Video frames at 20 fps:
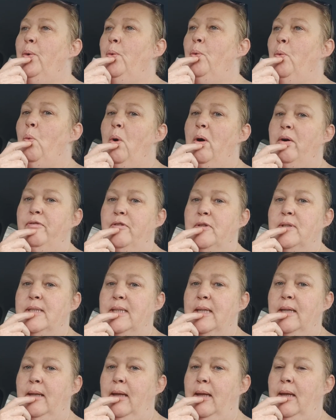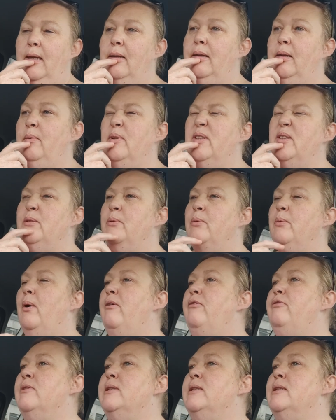waffles, I think. I think I'll do
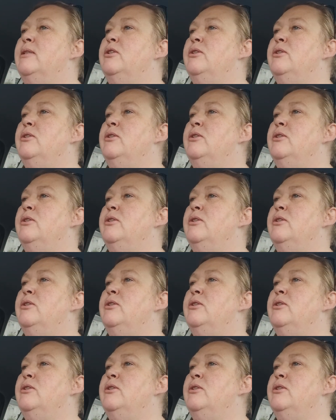waffles,